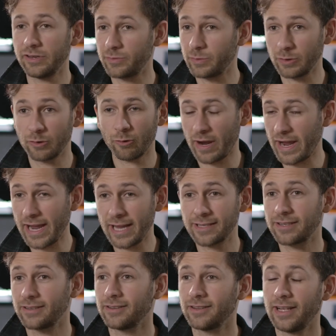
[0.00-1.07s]
has been
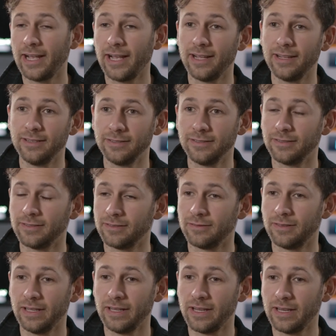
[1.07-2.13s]
great, and
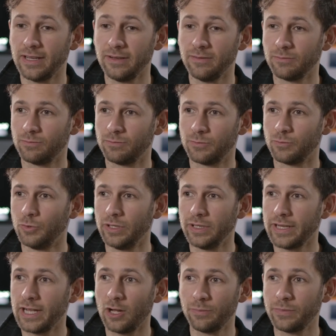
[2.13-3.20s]
they really
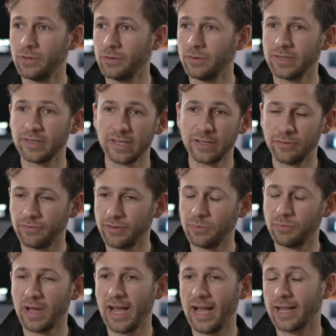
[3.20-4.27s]
help you and send you
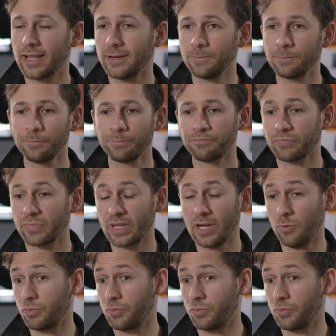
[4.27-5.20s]
feedback and help